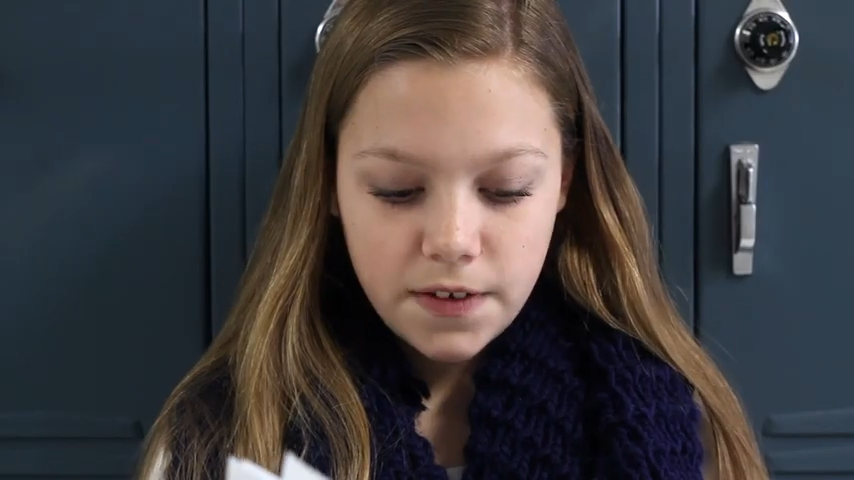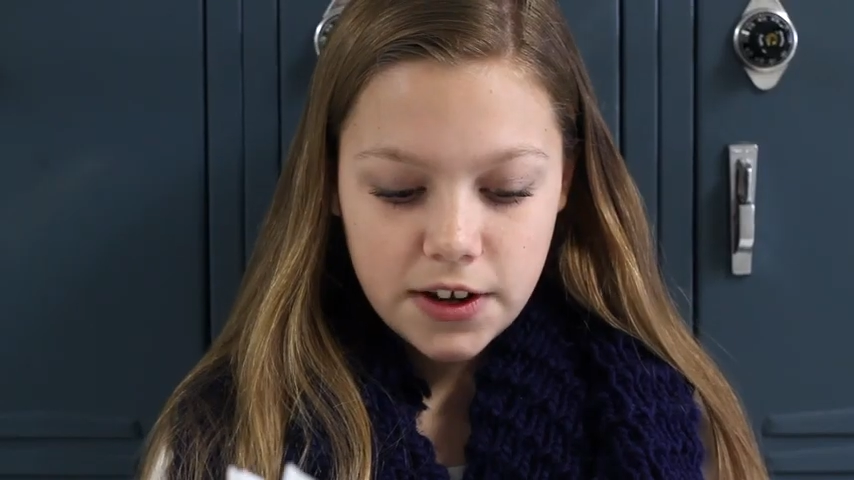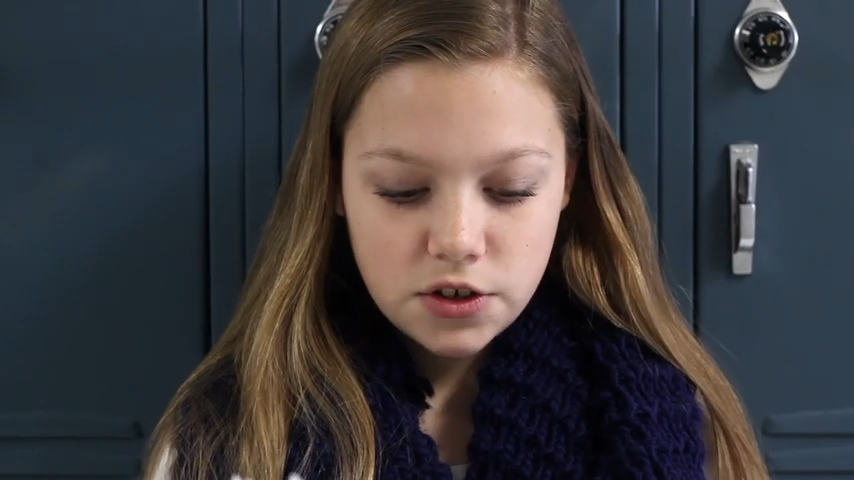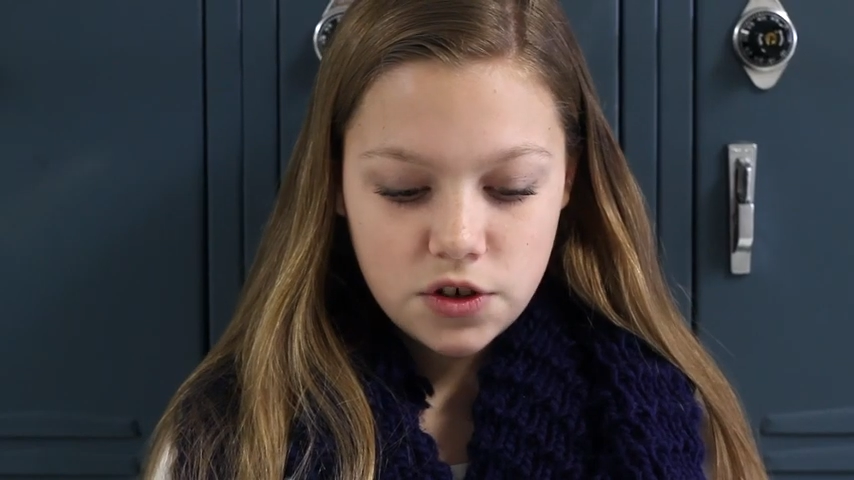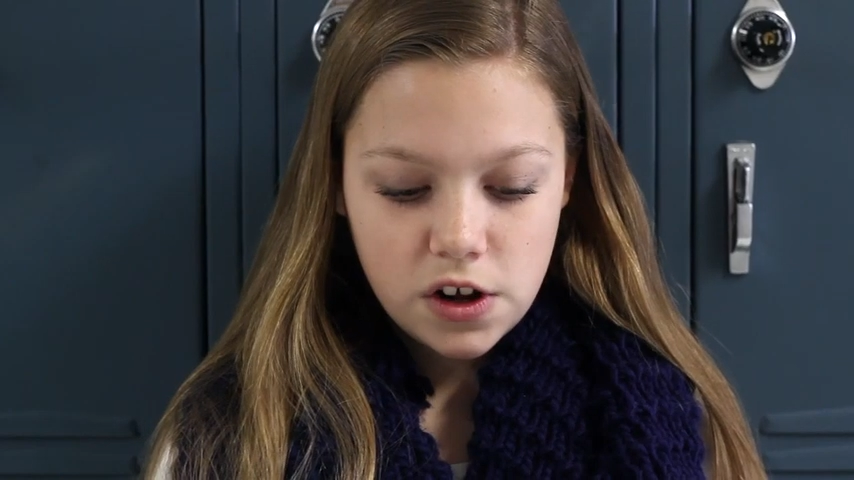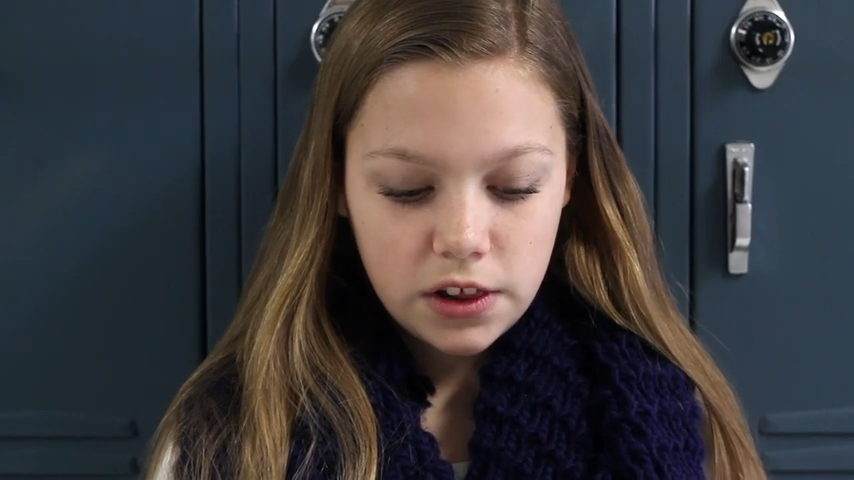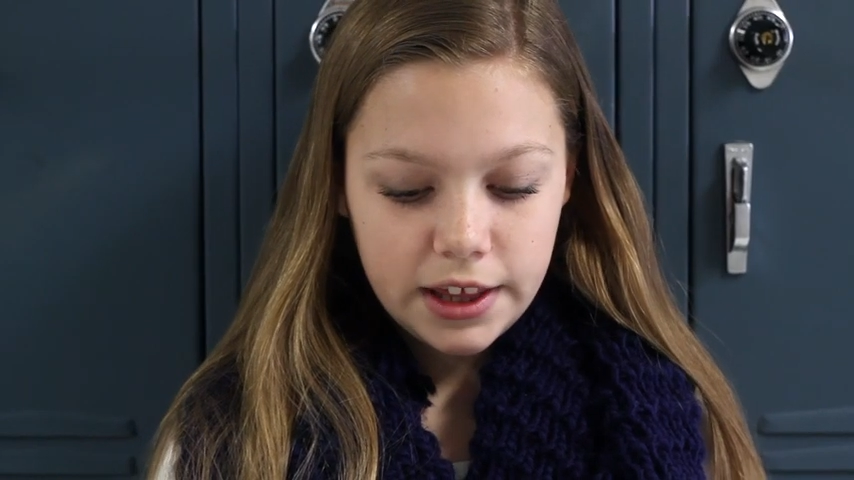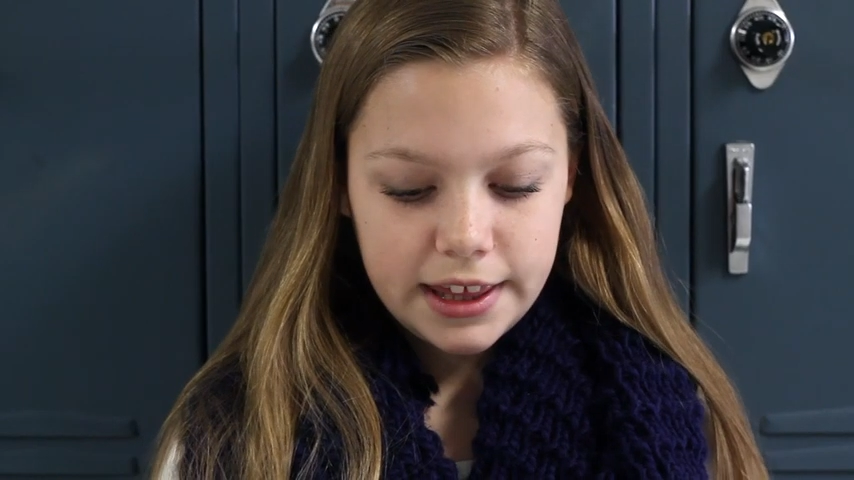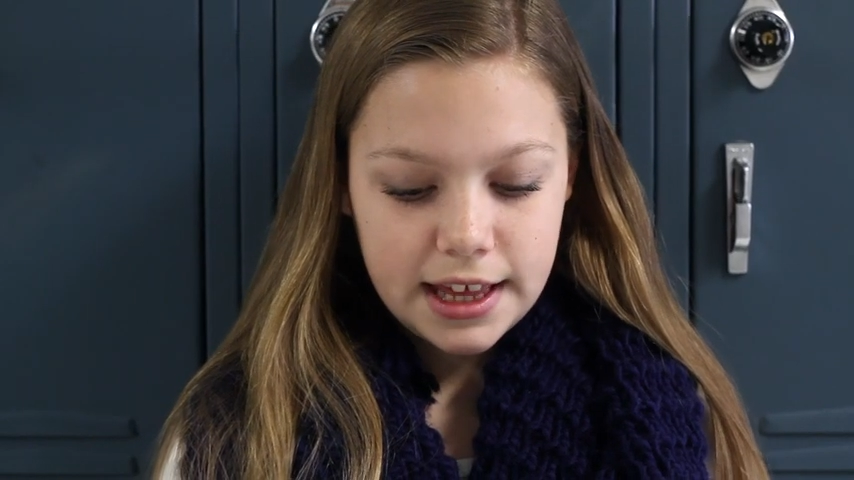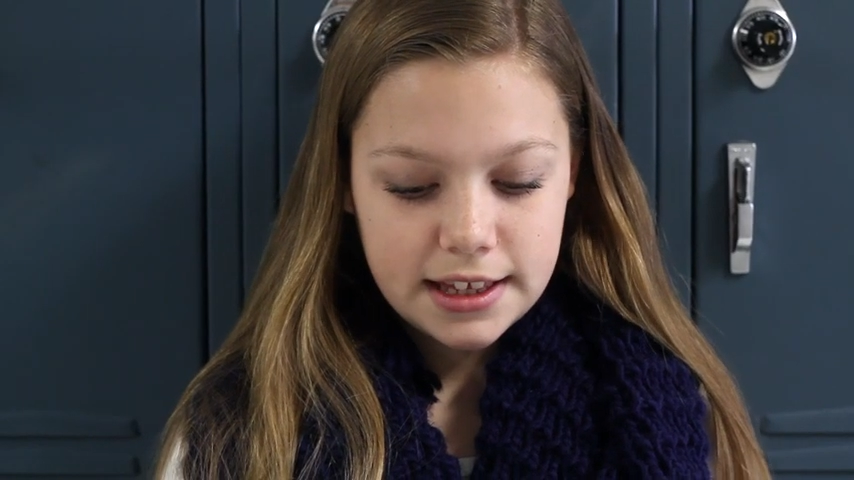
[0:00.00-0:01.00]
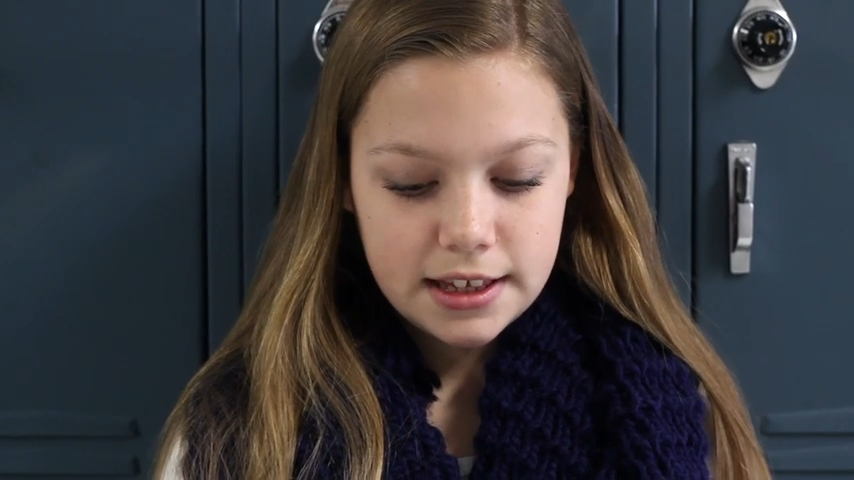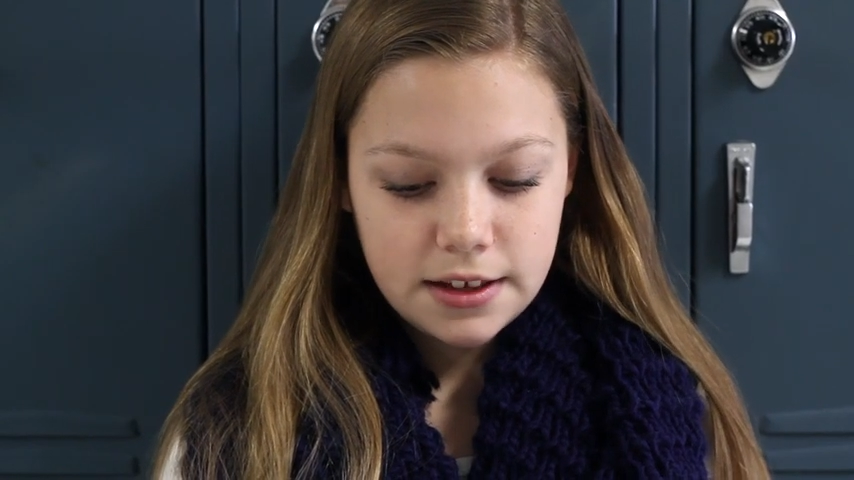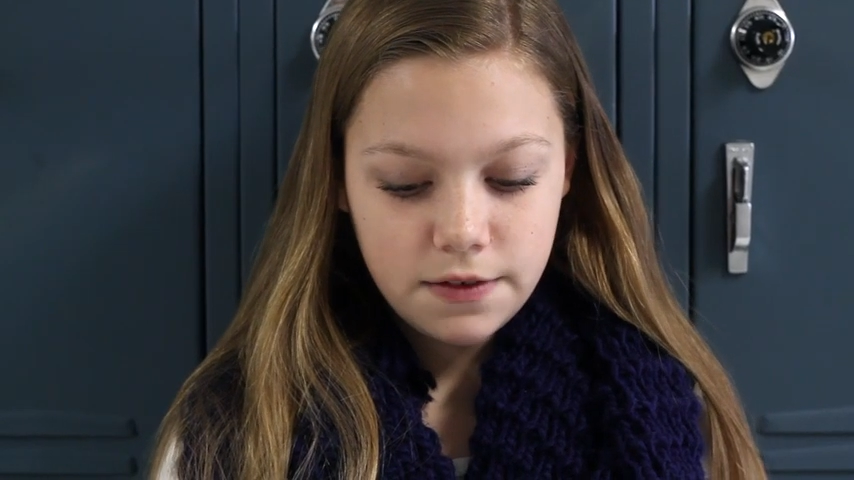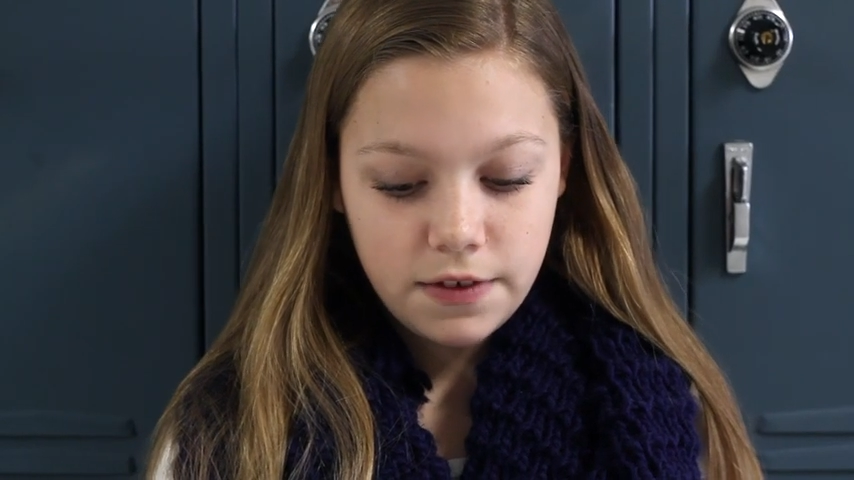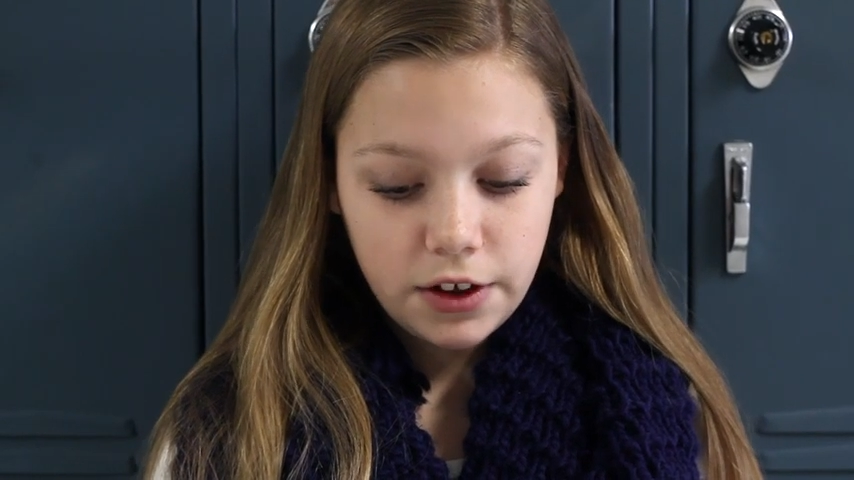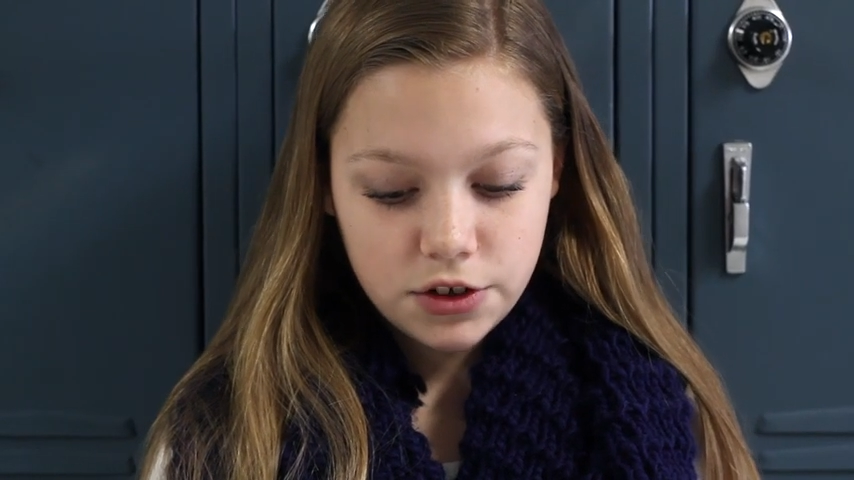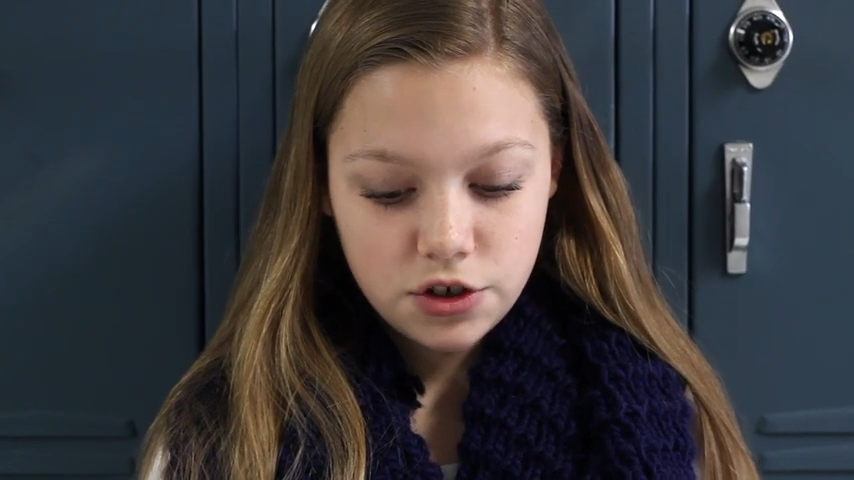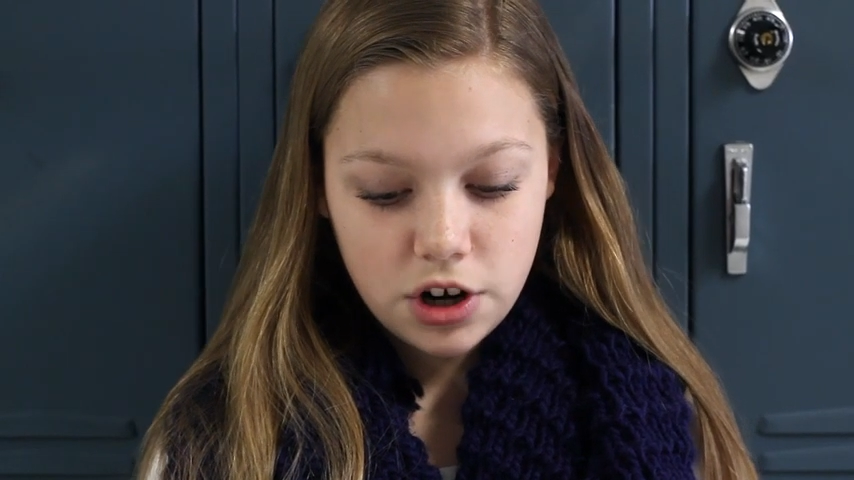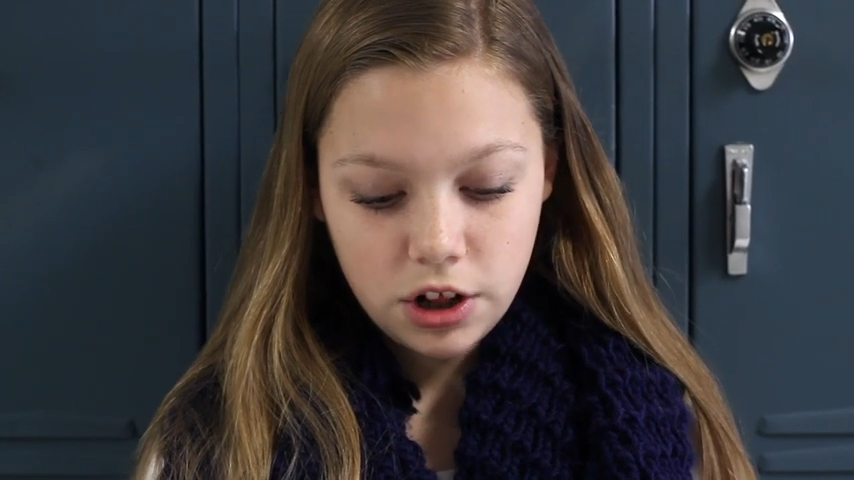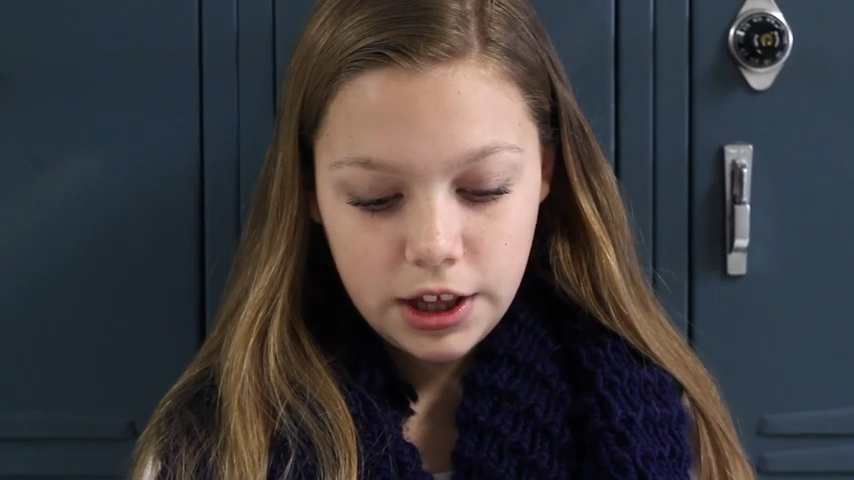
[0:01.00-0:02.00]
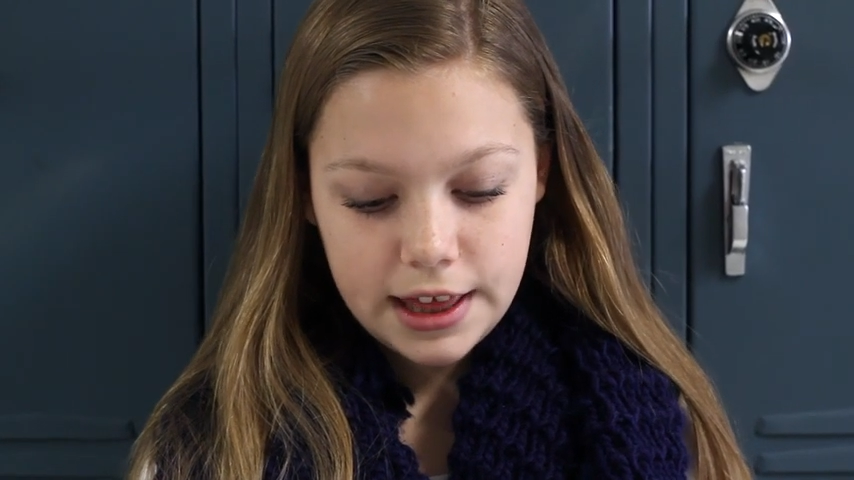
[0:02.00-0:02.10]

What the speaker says: we were a little intimidated